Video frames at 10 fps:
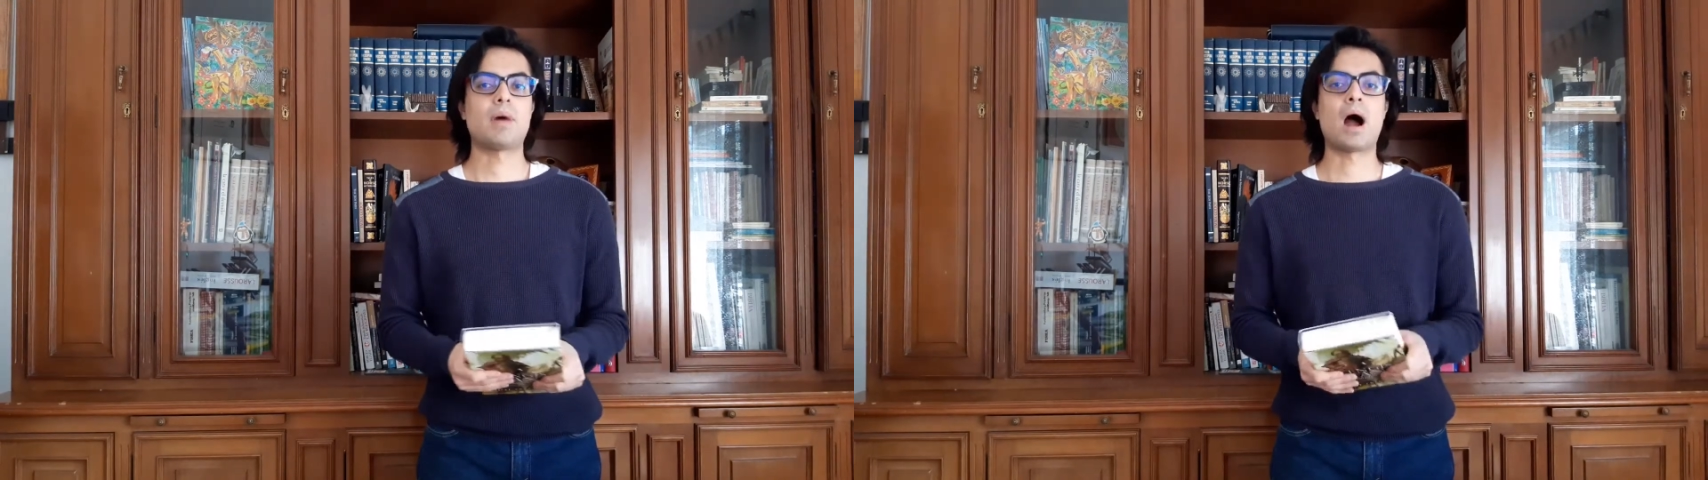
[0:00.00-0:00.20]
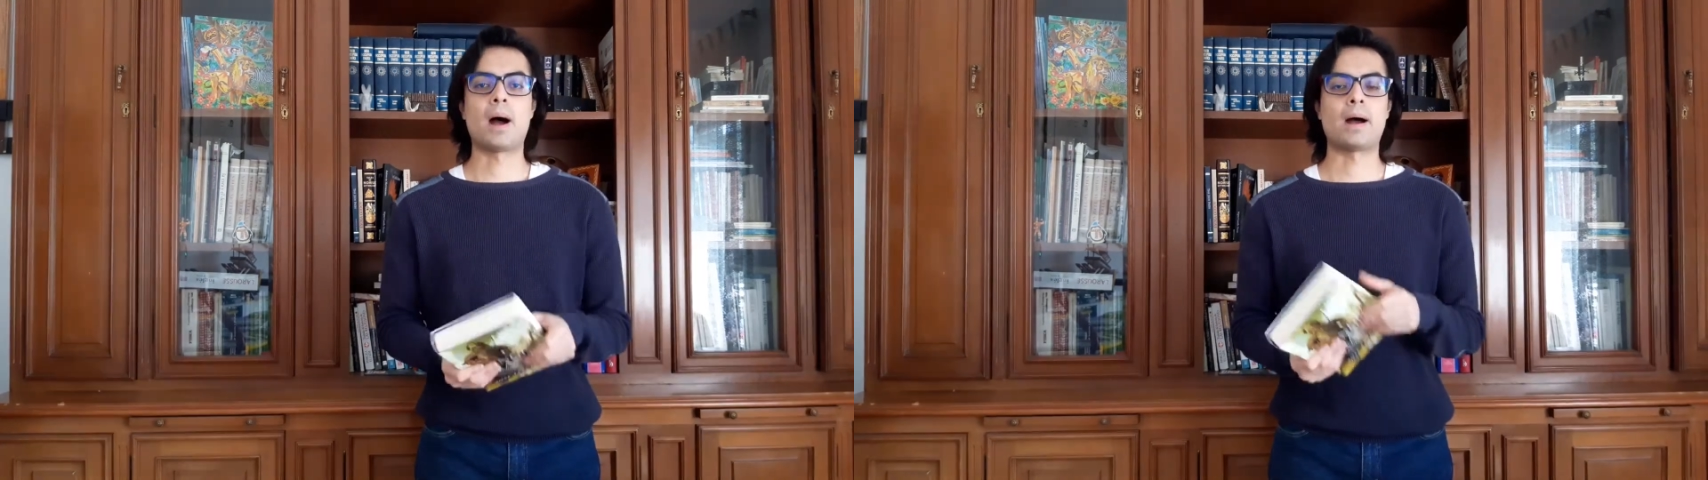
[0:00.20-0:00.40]

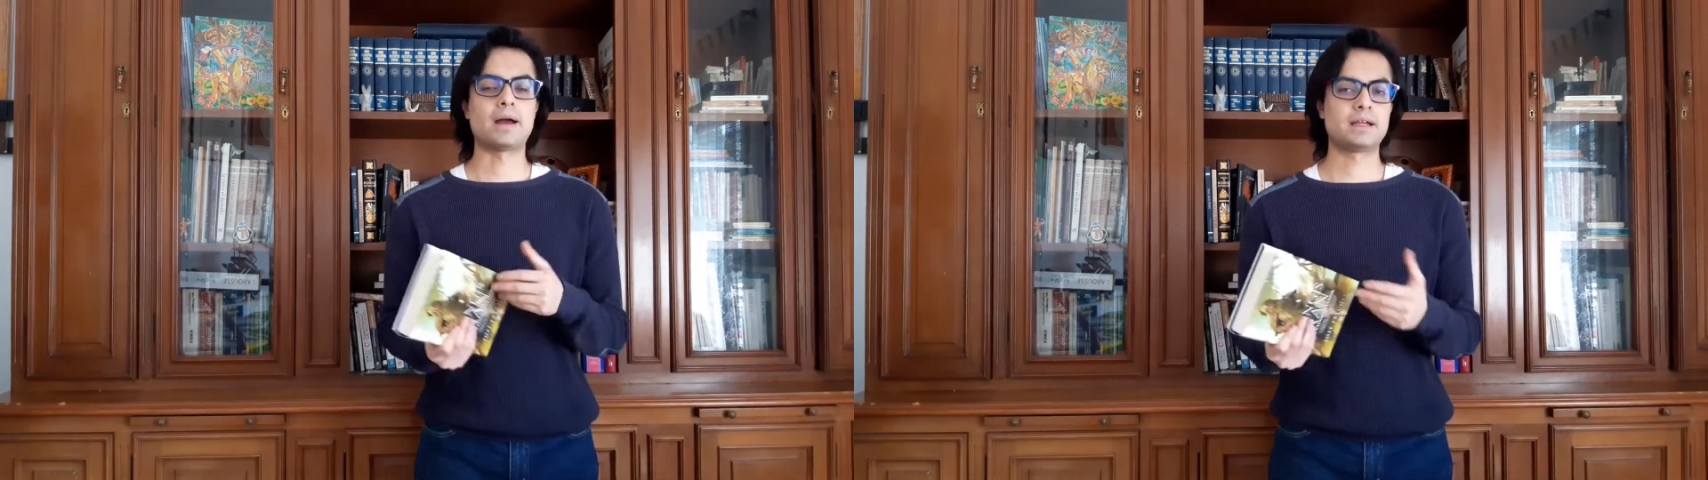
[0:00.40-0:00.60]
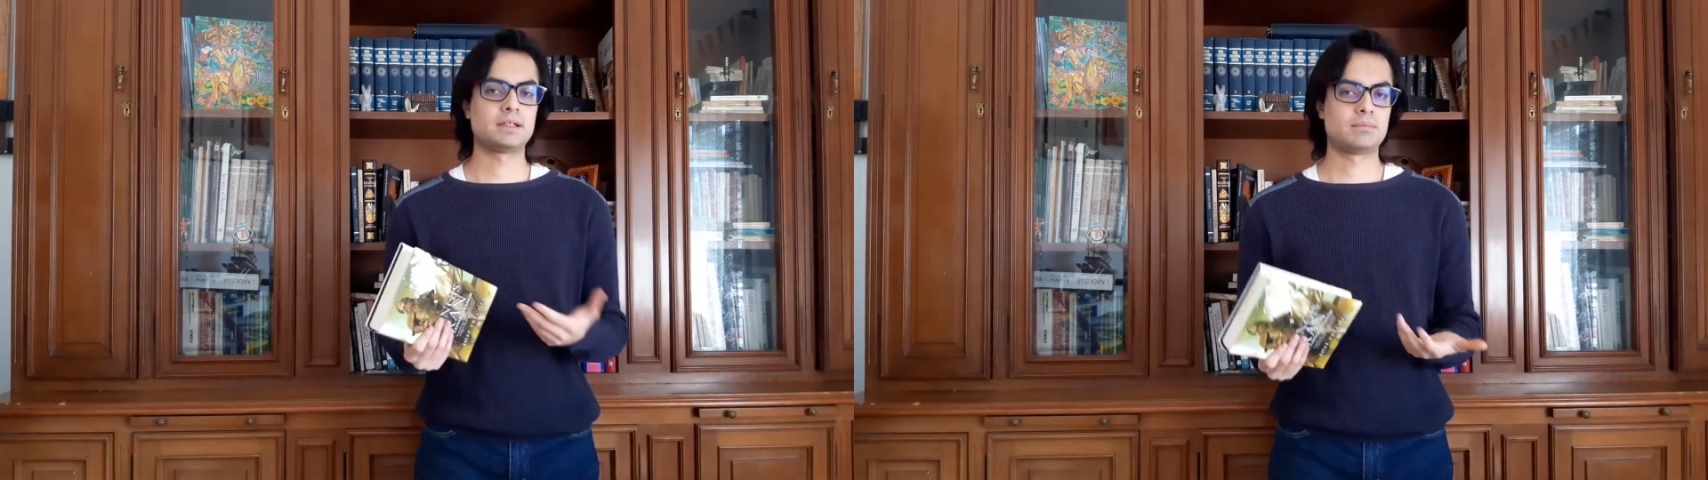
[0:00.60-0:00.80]
uh,
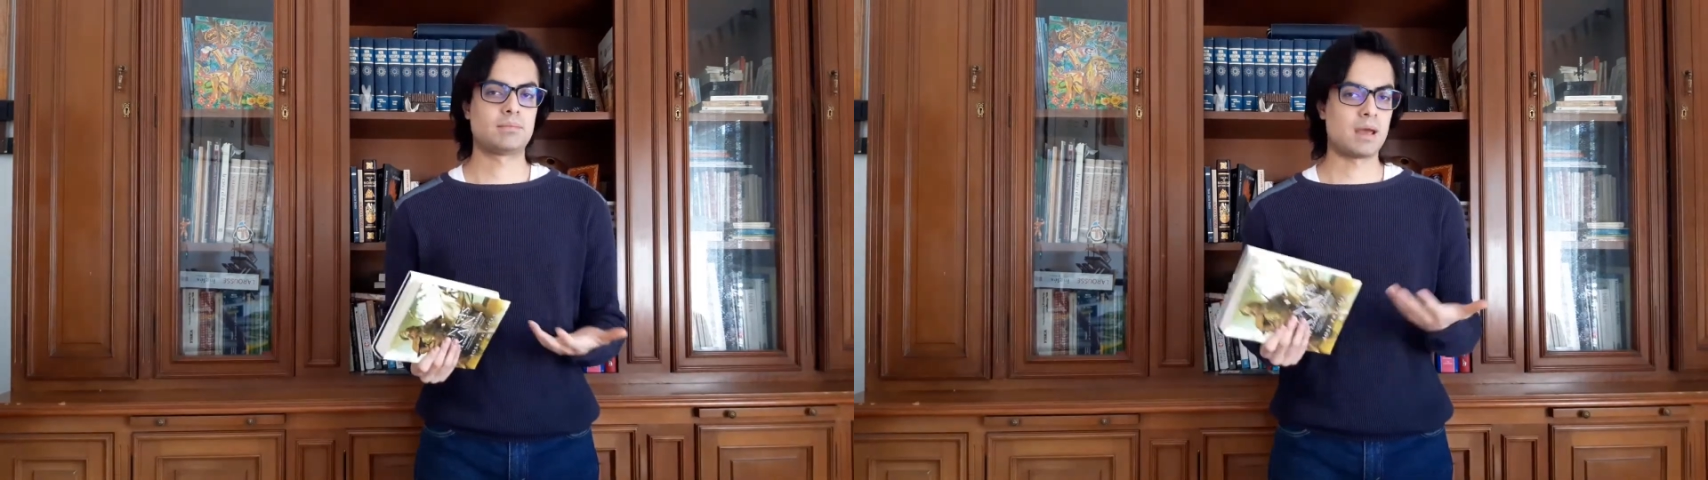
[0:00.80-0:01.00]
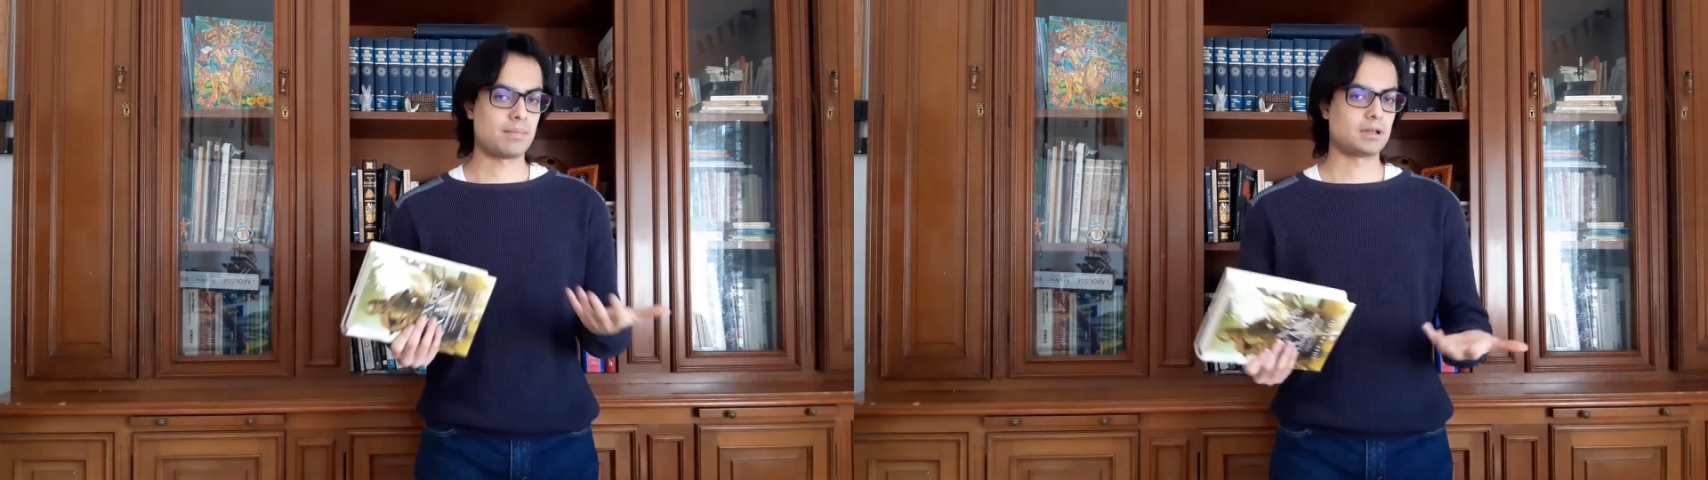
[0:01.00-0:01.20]

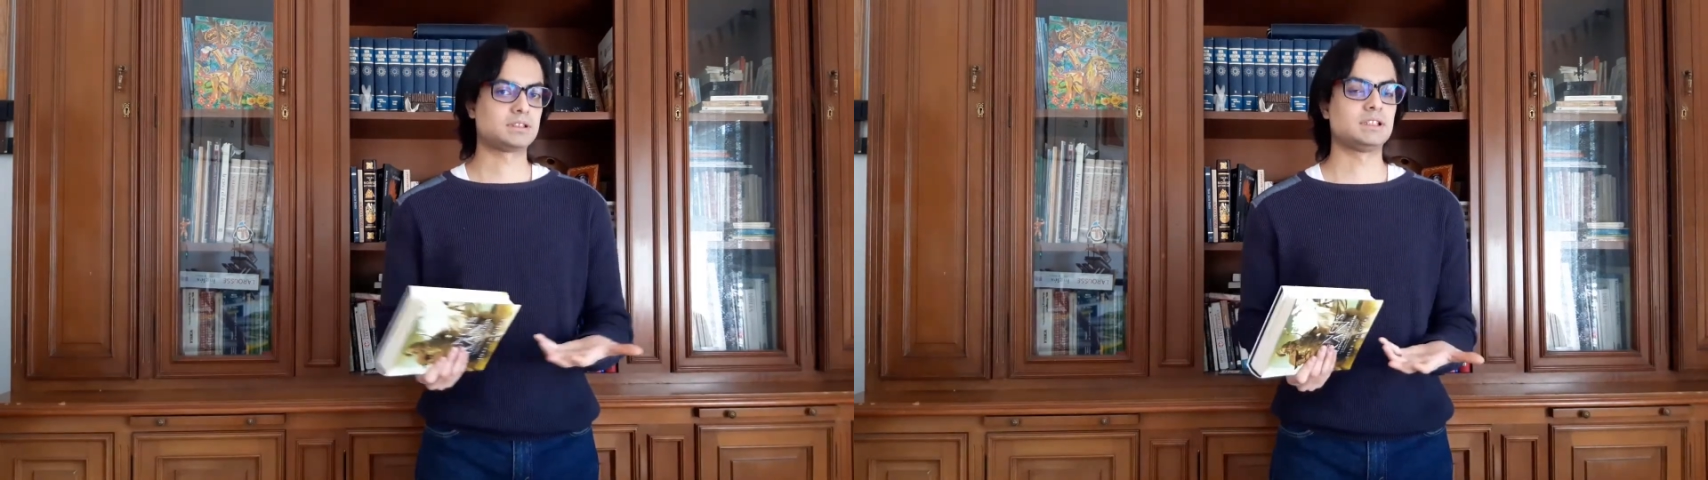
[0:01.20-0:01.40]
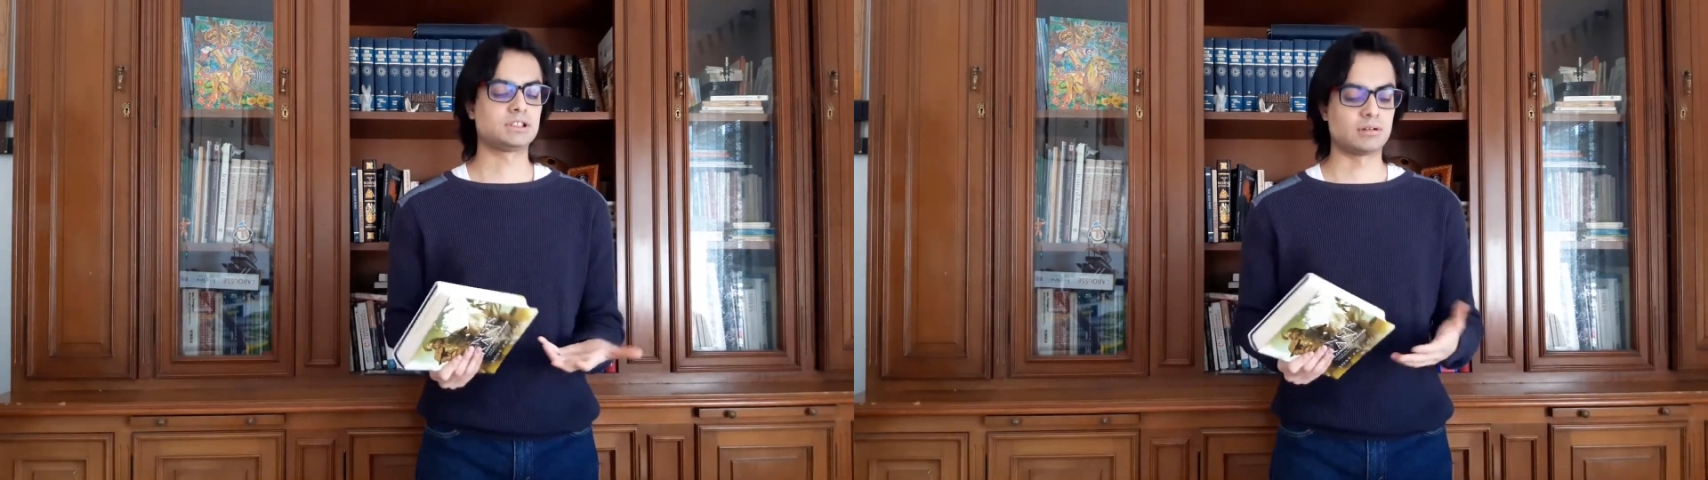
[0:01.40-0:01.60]

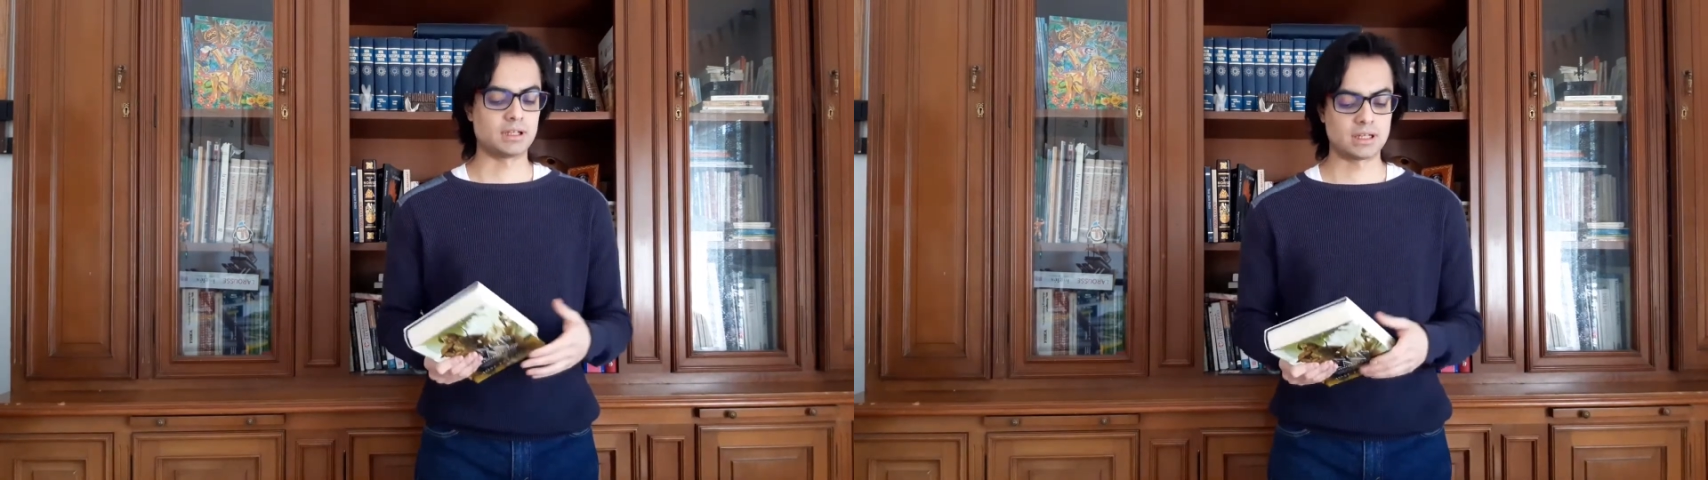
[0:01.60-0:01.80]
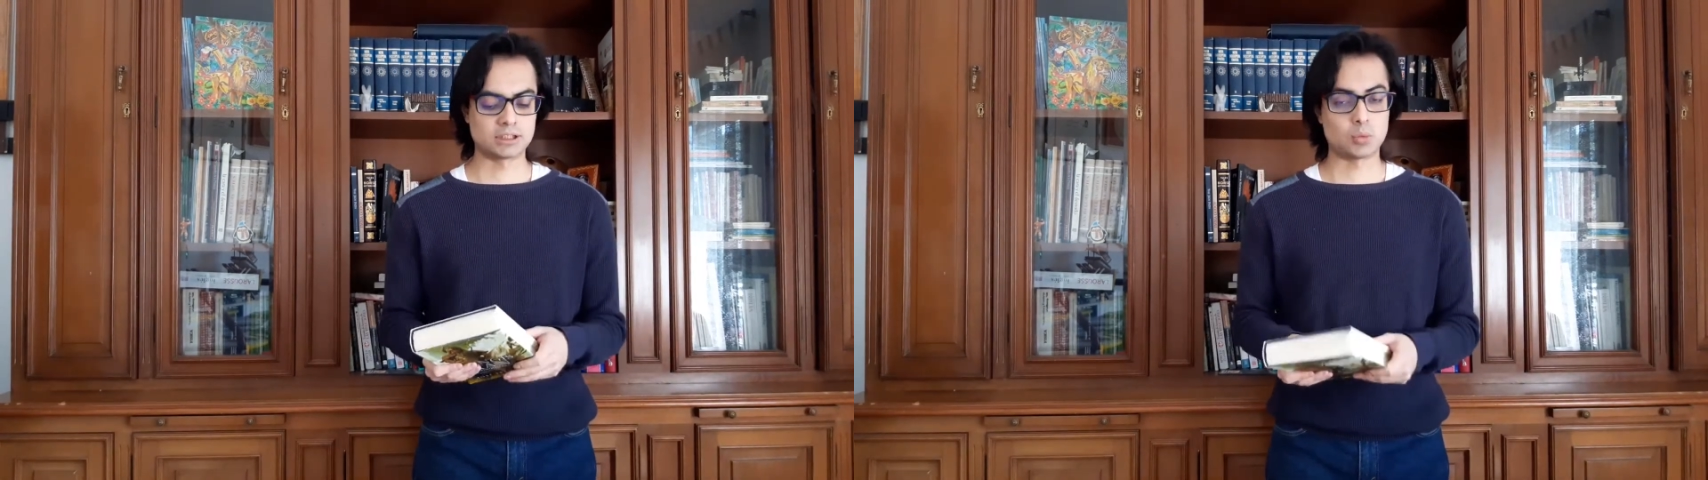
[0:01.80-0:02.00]
Emperor's
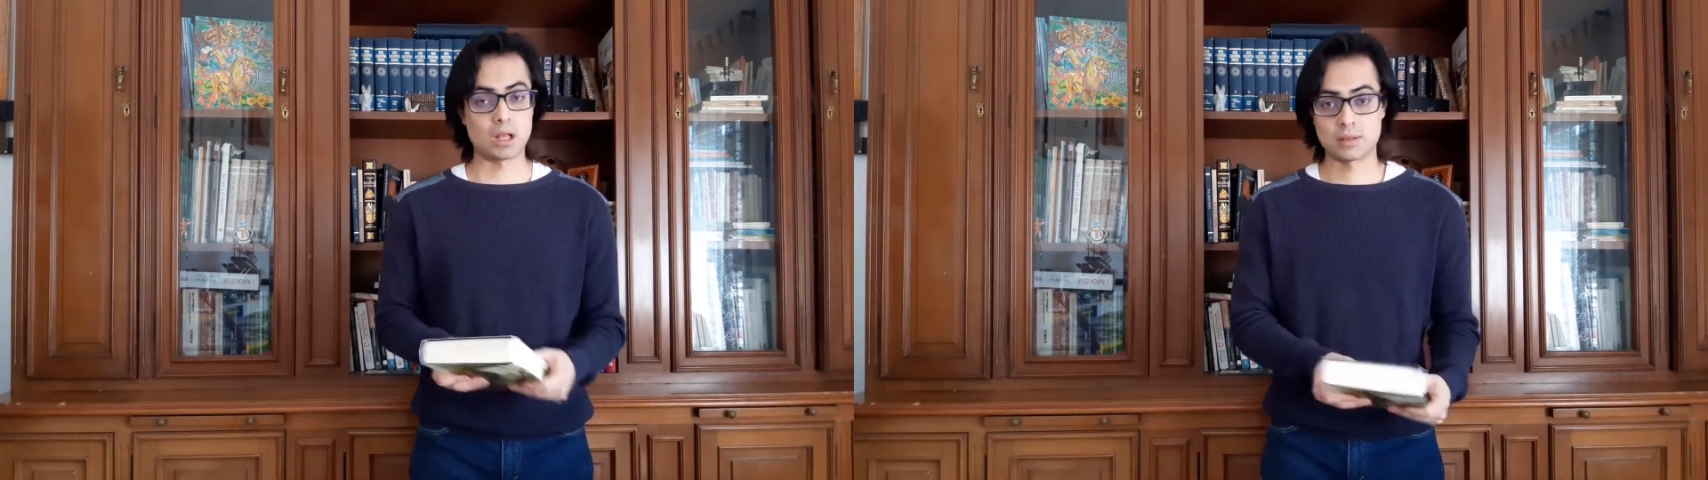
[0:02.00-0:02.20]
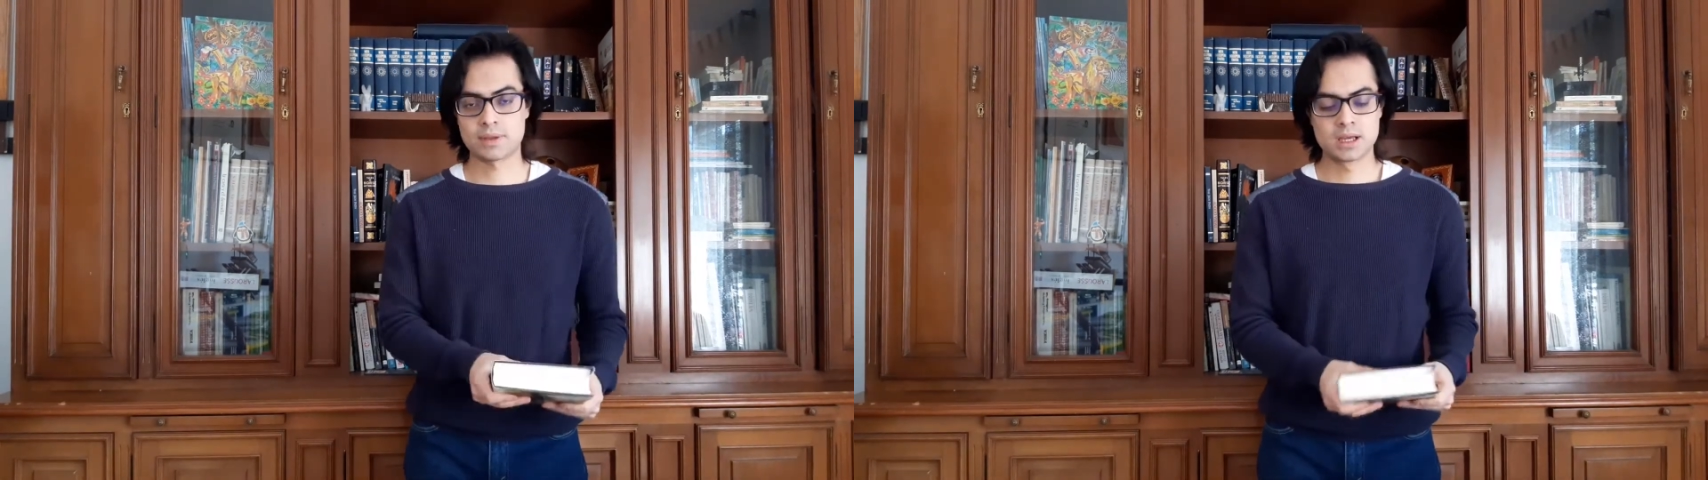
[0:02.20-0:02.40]
history as well.